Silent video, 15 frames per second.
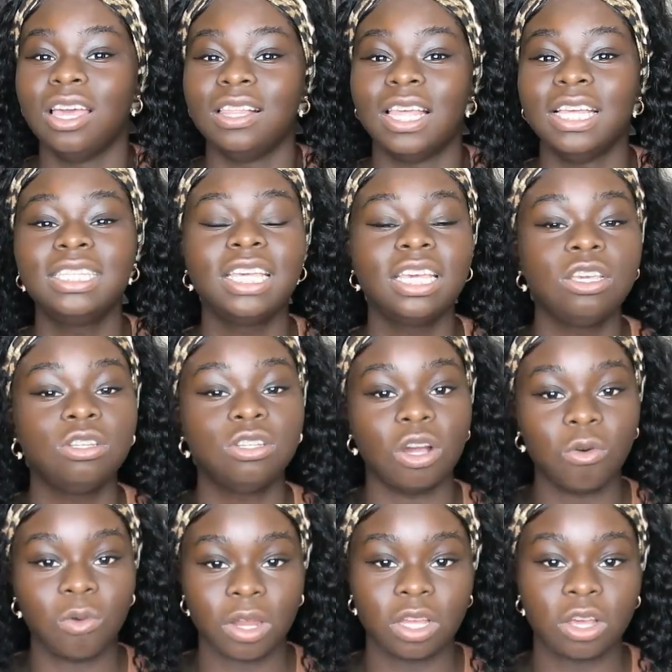let's say you
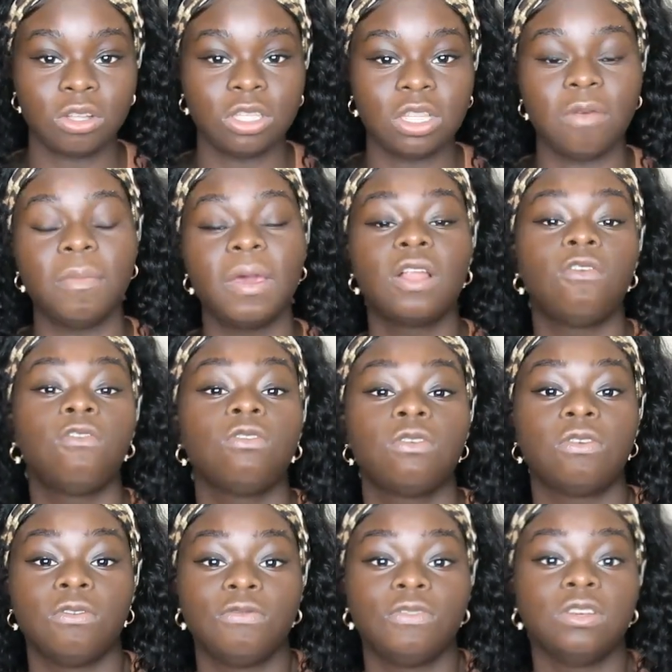don't want to go to the
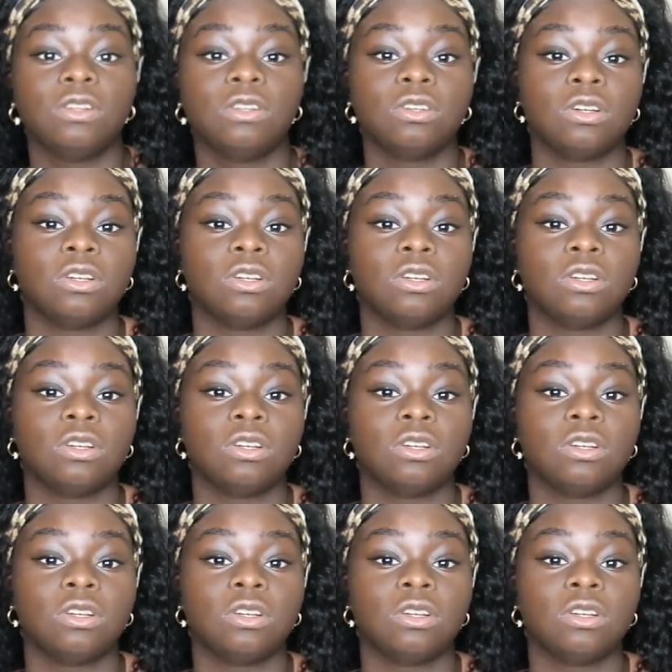medical field